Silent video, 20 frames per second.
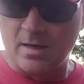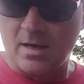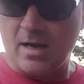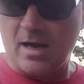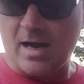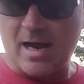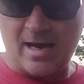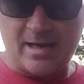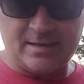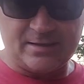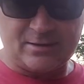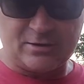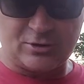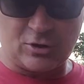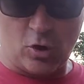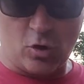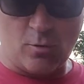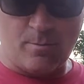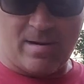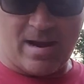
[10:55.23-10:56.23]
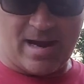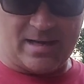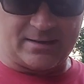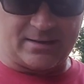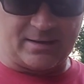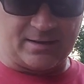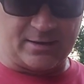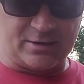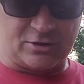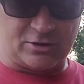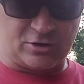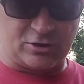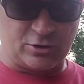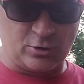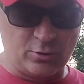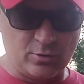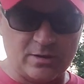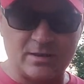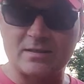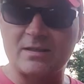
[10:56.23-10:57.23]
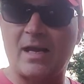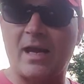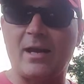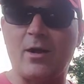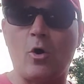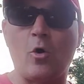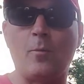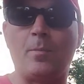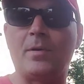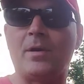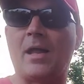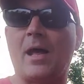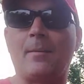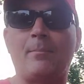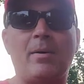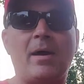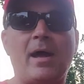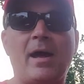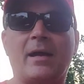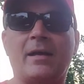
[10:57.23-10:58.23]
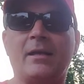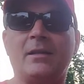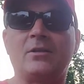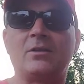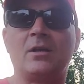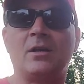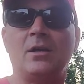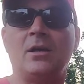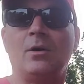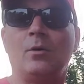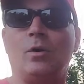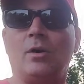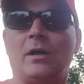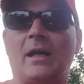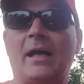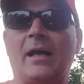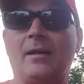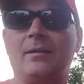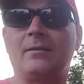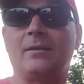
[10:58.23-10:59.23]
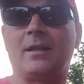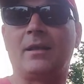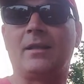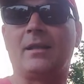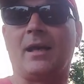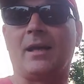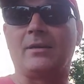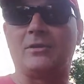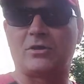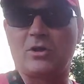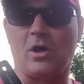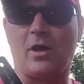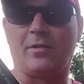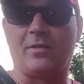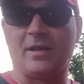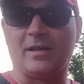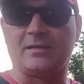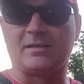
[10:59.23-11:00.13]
I so badly, as soon as I opened that package, well, and I saw this